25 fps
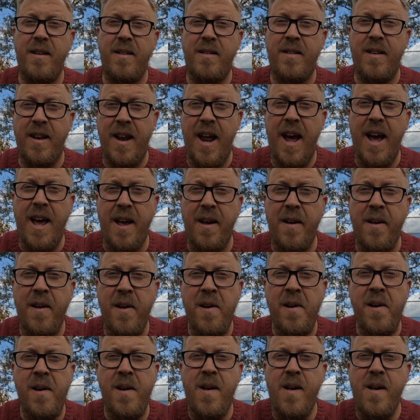today
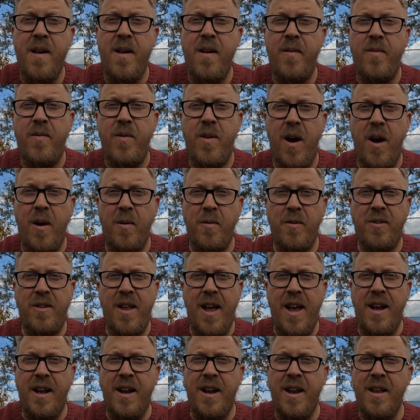that I was
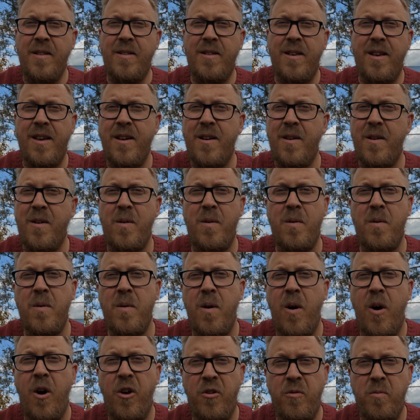taken
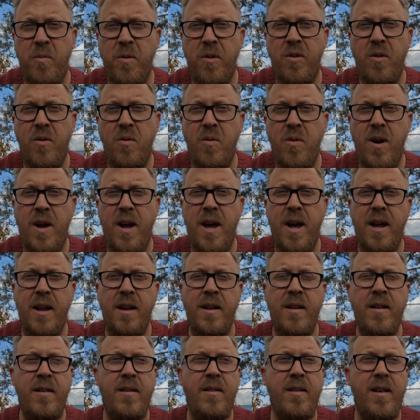into hospital,
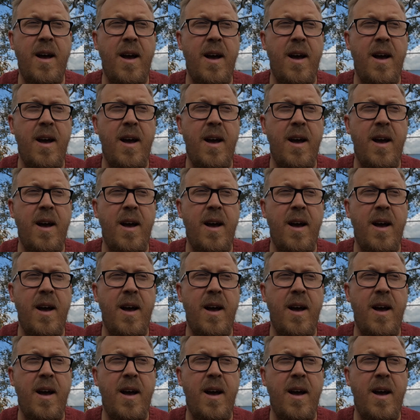and